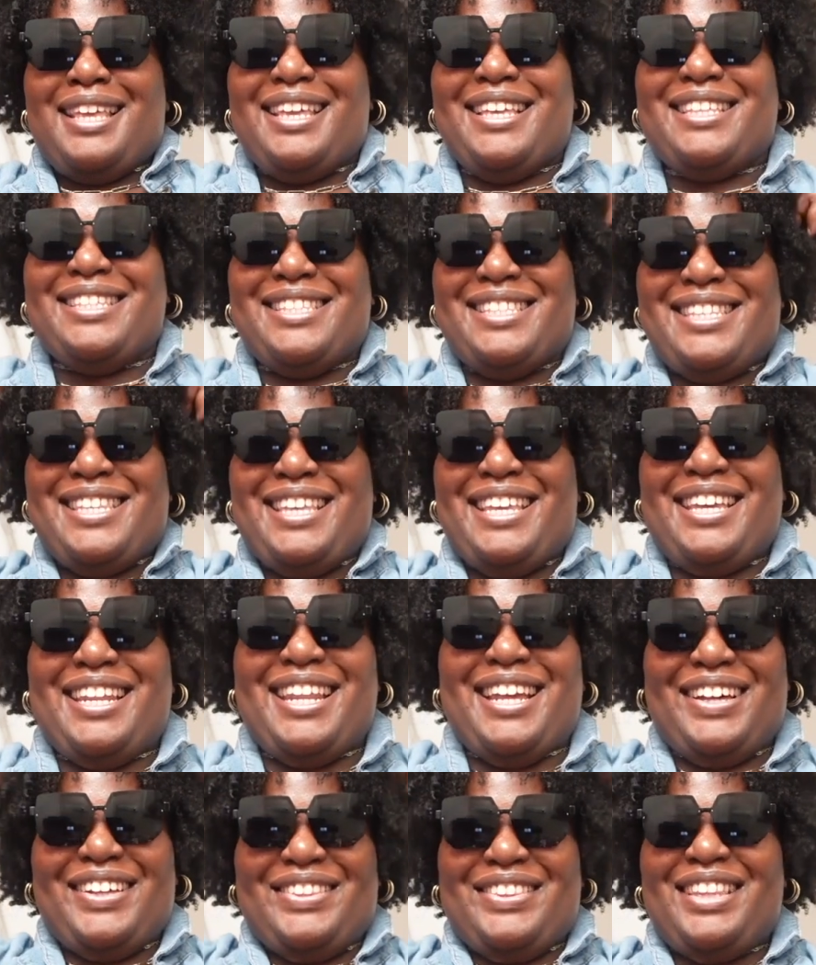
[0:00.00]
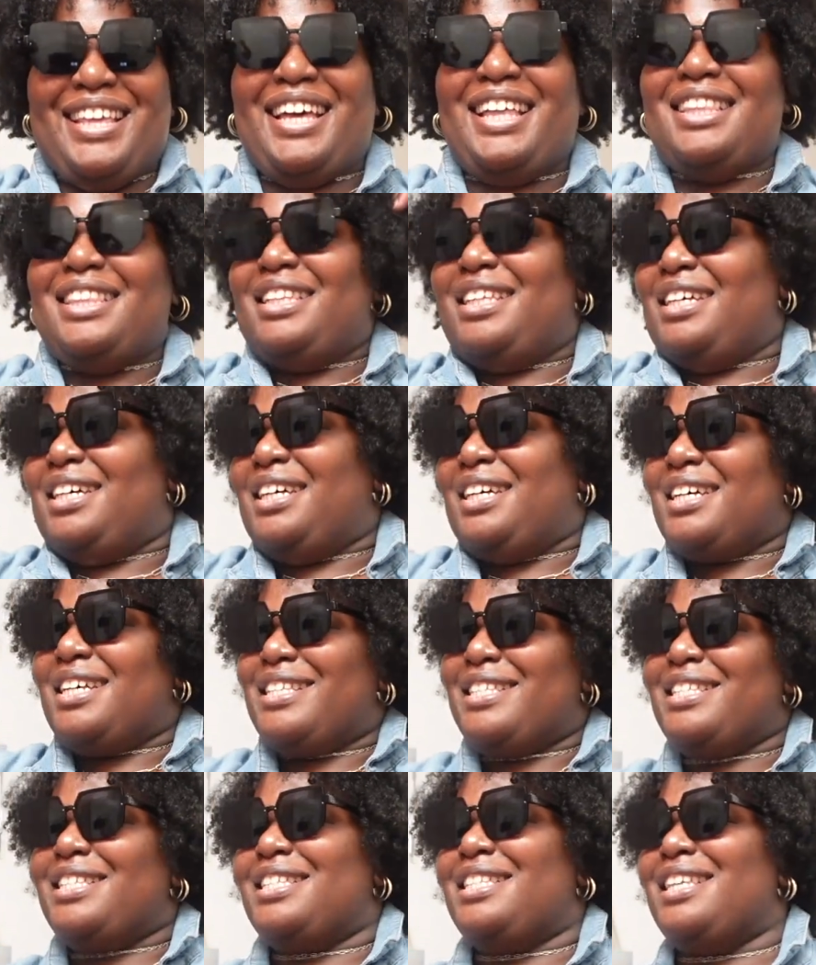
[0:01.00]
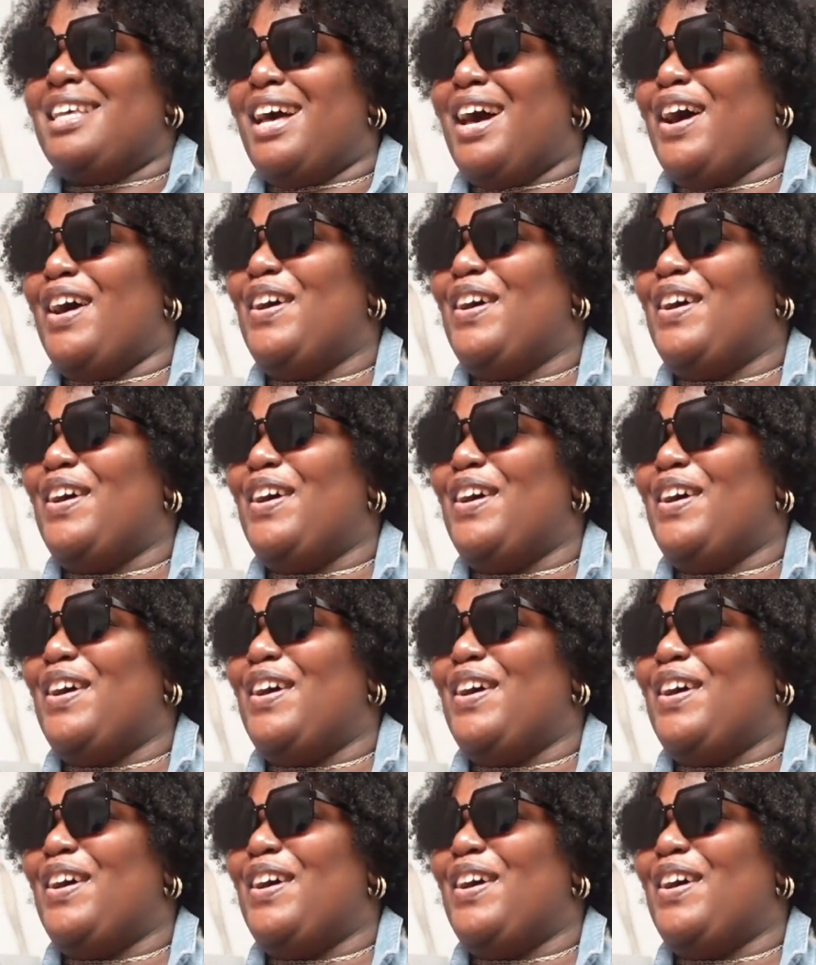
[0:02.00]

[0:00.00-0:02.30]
and seeing how that looks.